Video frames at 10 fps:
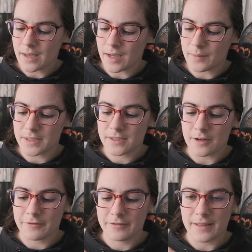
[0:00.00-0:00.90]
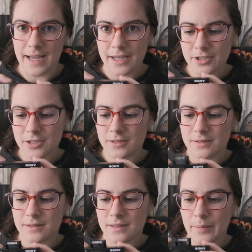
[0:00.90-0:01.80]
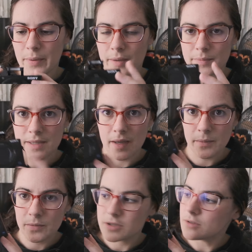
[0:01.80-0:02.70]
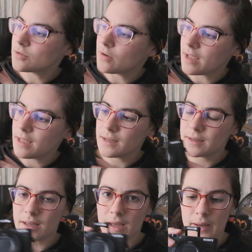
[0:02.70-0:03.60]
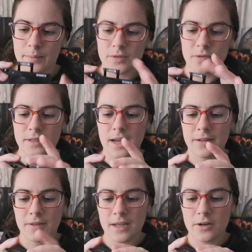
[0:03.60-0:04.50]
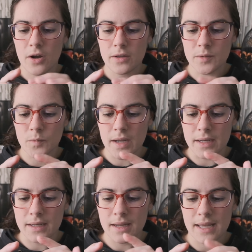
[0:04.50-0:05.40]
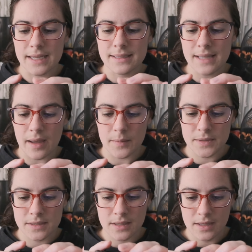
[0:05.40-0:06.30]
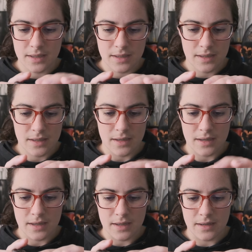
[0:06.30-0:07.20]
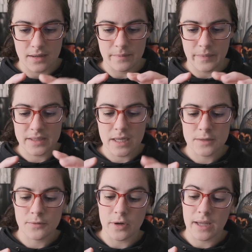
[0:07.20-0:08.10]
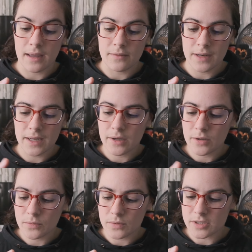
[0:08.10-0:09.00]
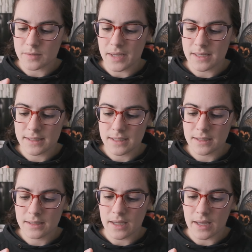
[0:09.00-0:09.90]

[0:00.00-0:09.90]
Um, it's got a flash that pops up, which is great. Um, so it's kind of like an all-in-one, except um, it takes 4K video, which is amazing.